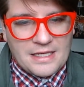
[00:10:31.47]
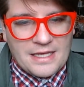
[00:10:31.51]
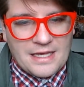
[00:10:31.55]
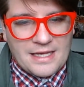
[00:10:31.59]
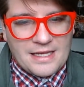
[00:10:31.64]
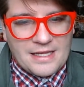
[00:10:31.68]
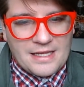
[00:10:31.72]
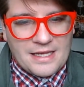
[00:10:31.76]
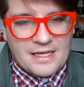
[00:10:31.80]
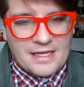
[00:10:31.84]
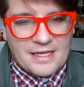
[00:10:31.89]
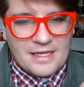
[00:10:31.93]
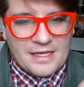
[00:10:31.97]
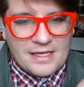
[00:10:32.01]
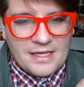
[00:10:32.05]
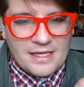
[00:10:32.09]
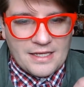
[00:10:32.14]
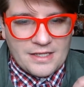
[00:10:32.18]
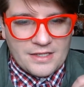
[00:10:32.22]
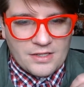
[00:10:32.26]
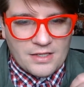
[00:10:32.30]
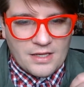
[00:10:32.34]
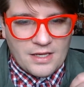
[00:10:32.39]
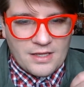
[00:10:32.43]
Eh, eh,
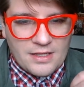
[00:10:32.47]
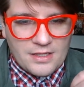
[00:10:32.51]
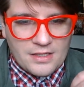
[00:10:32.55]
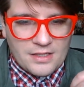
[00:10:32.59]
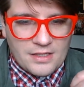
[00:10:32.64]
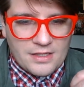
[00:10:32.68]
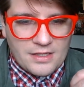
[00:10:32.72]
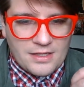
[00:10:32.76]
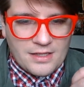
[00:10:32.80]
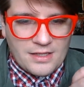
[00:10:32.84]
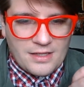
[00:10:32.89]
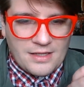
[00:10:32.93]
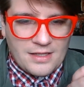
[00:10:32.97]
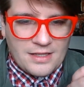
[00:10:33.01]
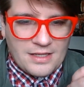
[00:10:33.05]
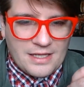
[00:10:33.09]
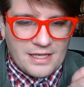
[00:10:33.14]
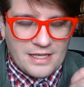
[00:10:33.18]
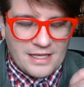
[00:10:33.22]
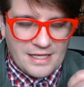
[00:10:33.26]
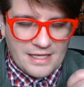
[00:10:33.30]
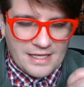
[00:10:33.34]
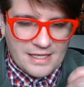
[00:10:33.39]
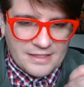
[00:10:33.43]
he, eh,
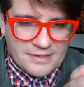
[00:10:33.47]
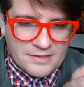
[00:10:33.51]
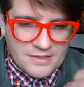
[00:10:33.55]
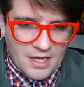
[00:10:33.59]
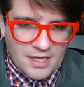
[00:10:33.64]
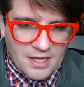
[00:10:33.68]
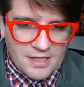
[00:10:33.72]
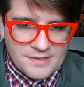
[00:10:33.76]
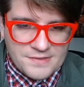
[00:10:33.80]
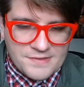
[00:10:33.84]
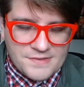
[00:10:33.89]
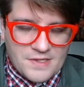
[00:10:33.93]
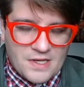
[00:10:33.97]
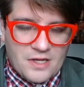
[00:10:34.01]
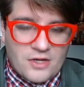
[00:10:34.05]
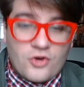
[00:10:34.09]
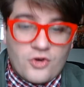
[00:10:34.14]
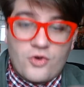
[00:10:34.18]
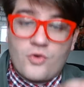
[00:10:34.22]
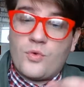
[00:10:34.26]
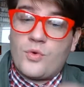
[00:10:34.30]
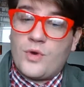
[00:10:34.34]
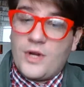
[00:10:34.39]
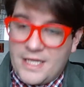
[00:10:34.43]
he, he does
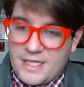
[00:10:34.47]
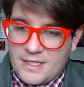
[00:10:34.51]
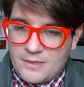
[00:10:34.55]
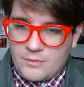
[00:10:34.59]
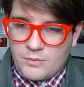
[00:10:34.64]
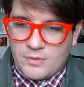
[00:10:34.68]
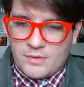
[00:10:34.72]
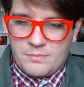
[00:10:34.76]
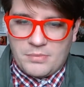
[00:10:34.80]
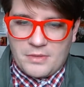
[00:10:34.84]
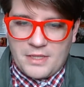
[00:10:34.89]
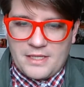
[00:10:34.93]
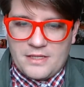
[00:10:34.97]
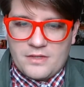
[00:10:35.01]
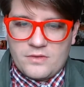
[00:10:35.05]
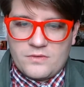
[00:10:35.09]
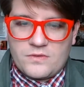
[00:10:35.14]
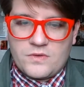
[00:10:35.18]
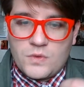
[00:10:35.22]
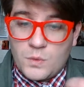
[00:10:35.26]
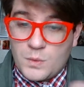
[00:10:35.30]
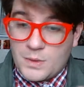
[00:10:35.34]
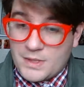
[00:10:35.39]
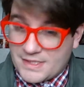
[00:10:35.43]
agree with Plato
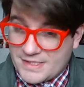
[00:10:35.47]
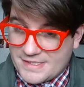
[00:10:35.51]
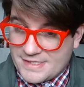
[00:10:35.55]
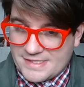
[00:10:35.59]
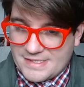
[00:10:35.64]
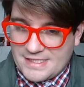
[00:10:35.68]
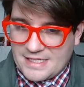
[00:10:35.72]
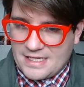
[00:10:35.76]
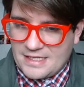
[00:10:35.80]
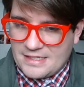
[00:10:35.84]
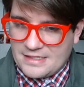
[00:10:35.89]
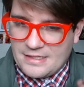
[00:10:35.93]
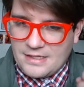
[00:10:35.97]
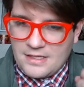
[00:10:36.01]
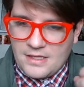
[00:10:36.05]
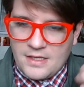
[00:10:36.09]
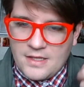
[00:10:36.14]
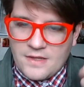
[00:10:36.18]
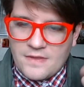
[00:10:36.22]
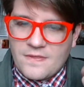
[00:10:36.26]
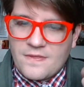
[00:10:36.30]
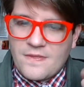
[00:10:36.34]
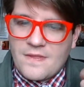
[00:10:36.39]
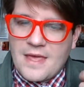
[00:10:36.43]
to an extent
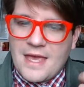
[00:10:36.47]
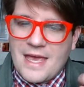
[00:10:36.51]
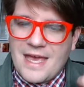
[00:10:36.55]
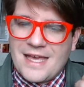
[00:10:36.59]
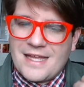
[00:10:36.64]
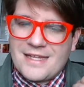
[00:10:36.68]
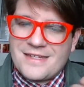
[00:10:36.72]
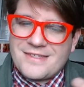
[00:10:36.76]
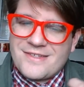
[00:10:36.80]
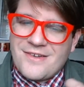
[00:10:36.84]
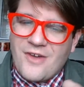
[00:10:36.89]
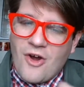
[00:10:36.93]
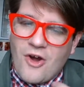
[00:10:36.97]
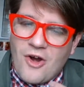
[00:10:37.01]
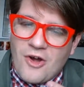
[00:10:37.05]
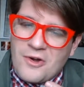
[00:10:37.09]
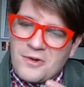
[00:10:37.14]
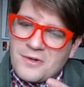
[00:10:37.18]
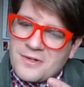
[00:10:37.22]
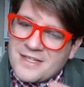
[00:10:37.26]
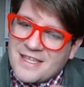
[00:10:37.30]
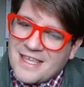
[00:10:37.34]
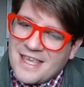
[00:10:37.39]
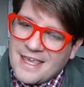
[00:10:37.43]
that
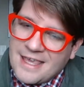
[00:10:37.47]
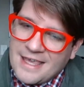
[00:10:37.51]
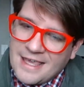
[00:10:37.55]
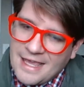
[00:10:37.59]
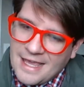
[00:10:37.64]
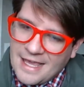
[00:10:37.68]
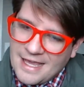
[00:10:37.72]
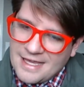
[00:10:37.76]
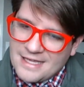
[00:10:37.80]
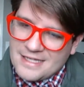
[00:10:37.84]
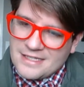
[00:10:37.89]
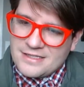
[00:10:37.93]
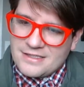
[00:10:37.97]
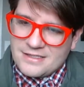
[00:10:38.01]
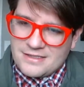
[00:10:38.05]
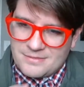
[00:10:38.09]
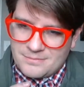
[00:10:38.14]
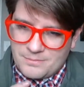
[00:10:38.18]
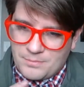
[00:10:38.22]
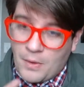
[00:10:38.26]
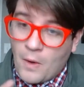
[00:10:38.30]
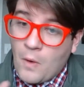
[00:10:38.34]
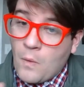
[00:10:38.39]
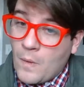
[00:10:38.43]
art can,
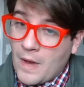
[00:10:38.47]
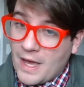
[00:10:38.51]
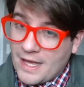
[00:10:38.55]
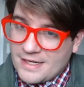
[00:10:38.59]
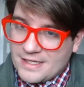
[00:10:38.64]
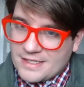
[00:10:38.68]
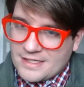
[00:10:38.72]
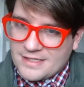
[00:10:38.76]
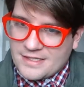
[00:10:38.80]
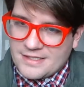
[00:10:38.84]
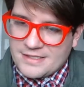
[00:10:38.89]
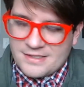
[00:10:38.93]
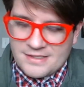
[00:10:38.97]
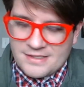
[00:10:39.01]
poetic